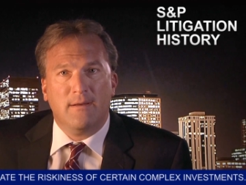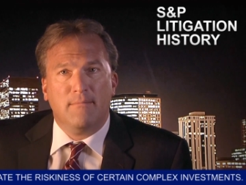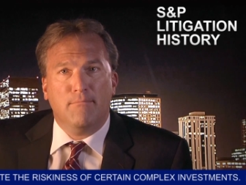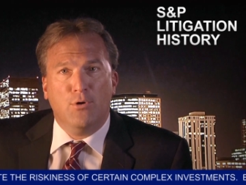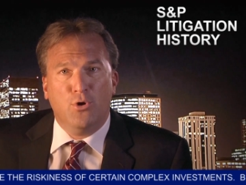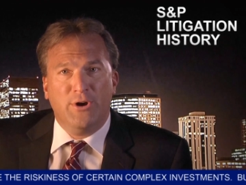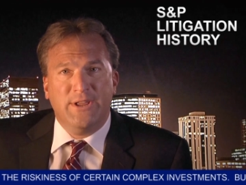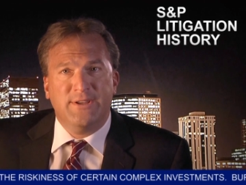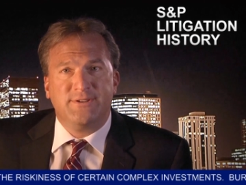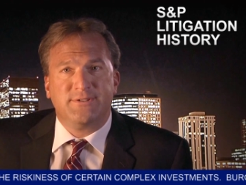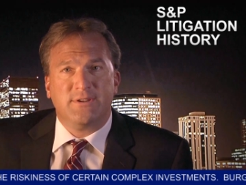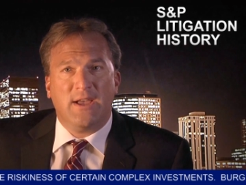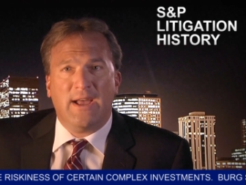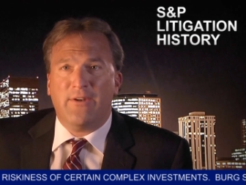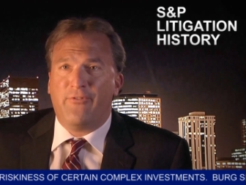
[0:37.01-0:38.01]
Moody's,
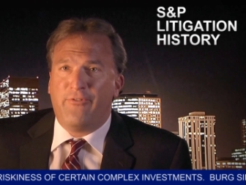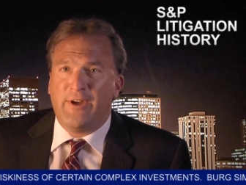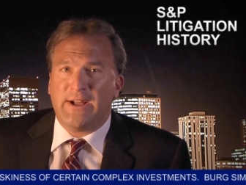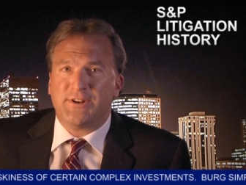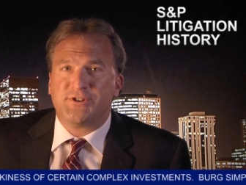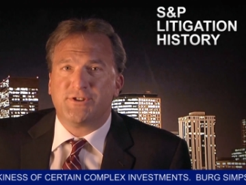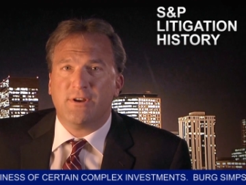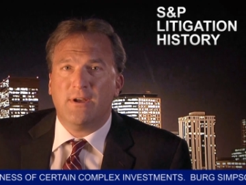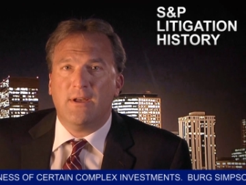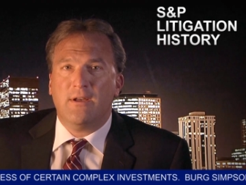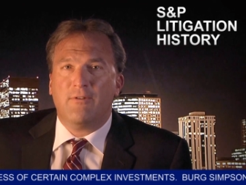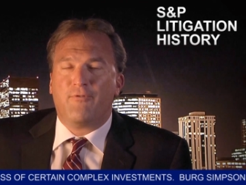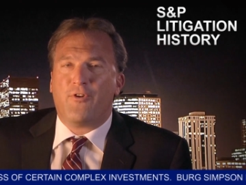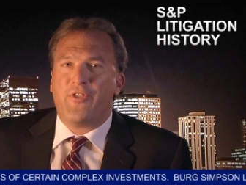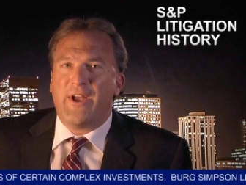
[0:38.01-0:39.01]
and Fitch
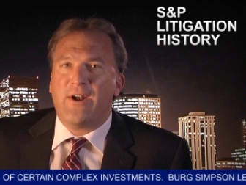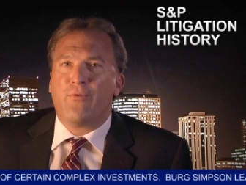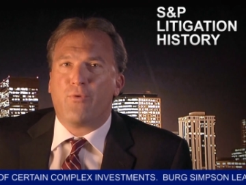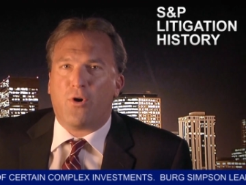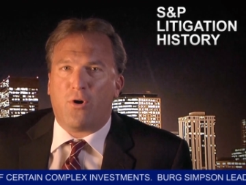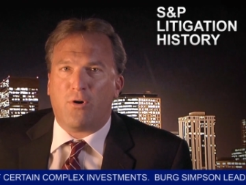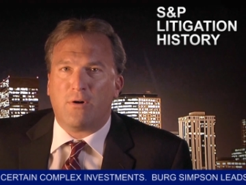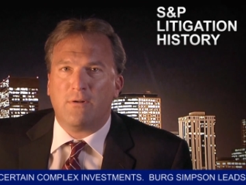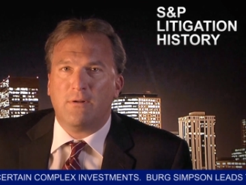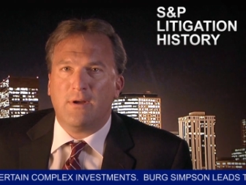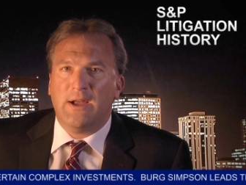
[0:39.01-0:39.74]
for their role